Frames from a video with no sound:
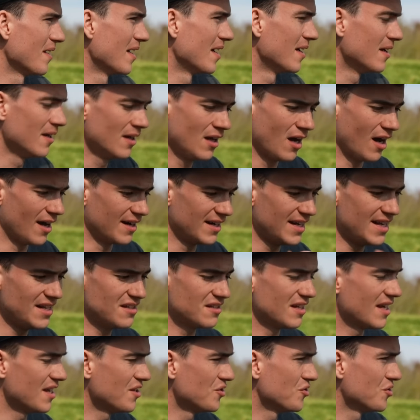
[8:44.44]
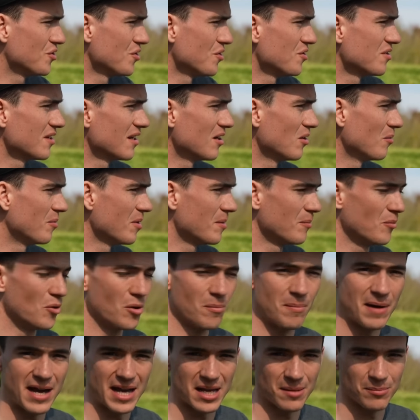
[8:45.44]
there. I need to introduce a little bit
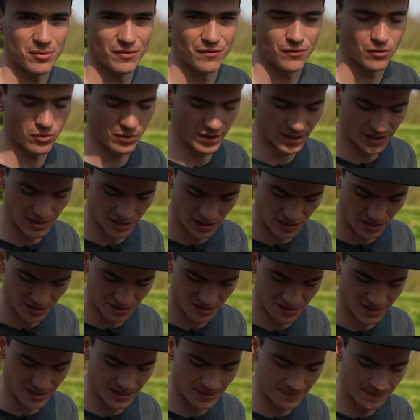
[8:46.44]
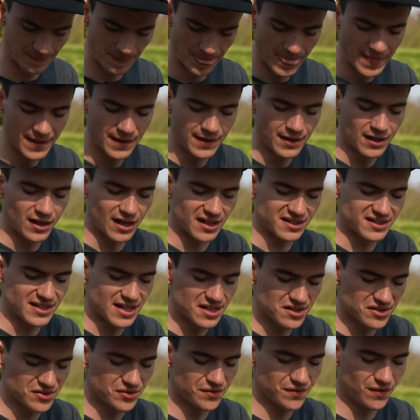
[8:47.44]
more bait before I cast in. I
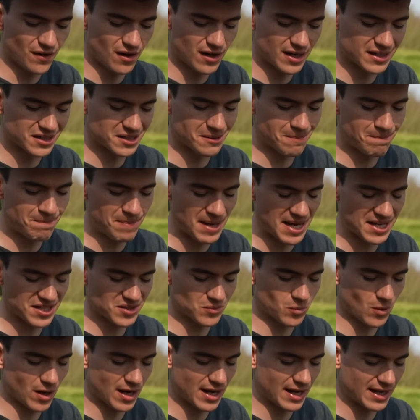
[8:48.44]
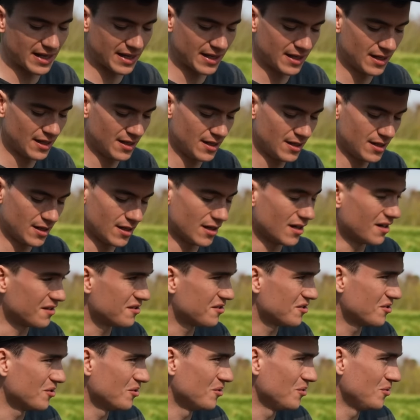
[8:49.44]
tend to find the best way uh,
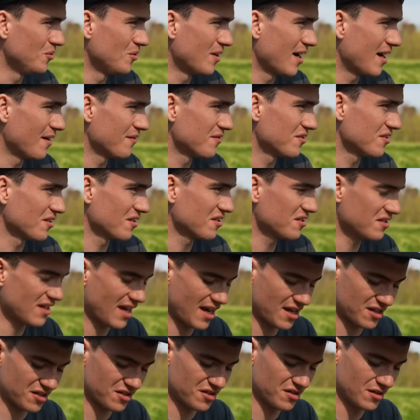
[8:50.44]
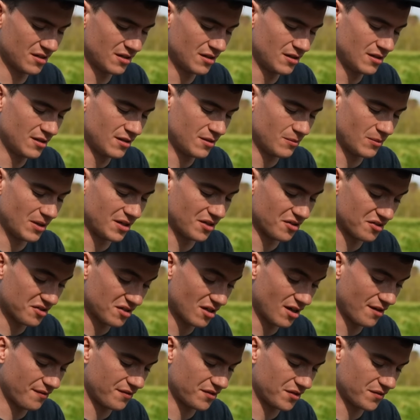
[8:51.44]
to have success when you're
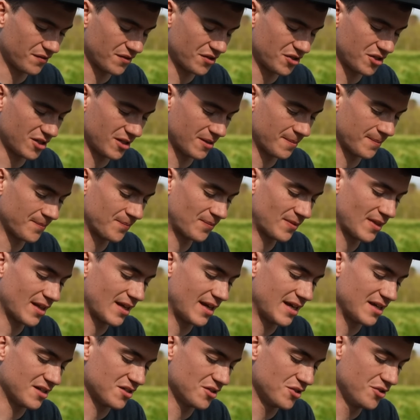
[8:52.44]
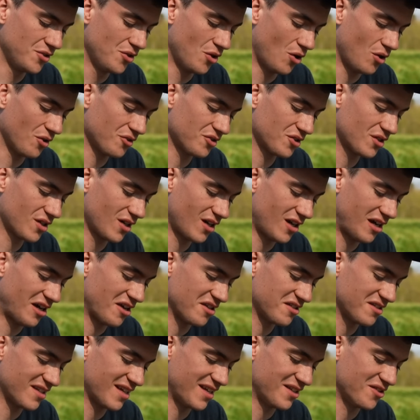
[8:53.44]
surface fishing is not to
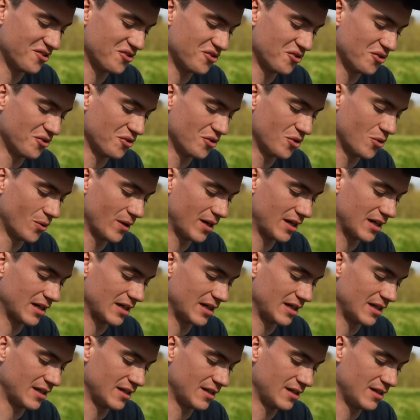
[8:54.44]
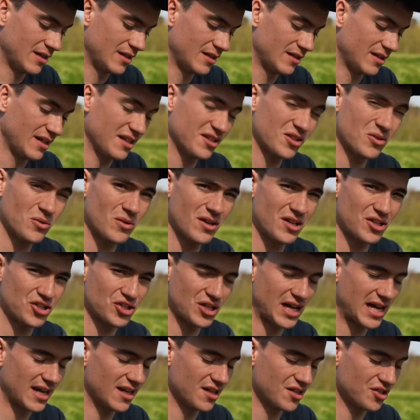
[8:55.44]
cast in too quickly. That's quite
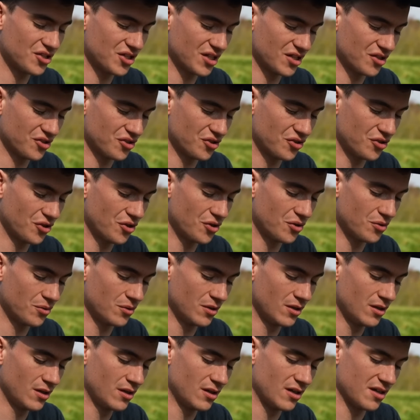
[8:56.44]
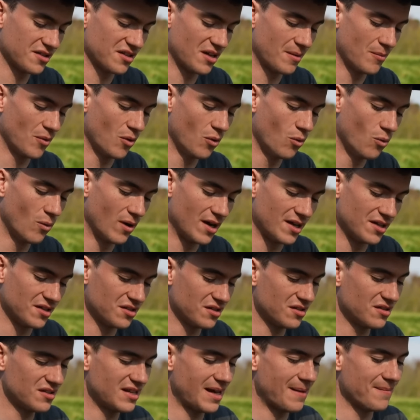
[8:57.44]
challenging to do, as I'm
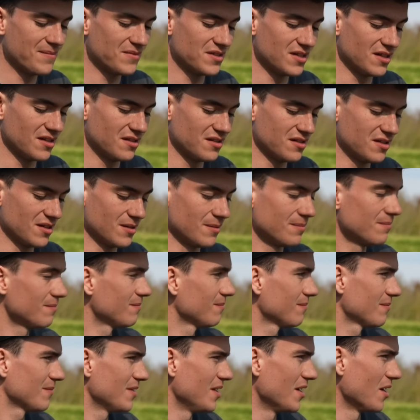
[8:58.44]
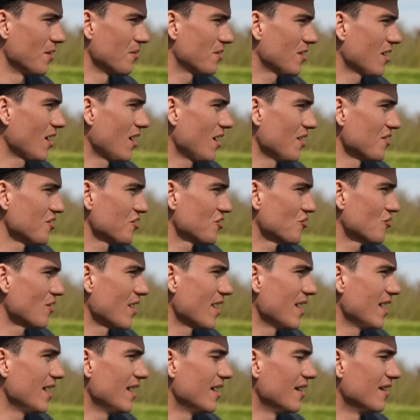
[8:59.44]
always tempted to, you know, cast
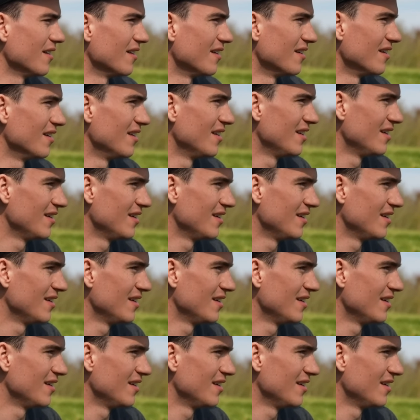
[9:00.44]
straight in and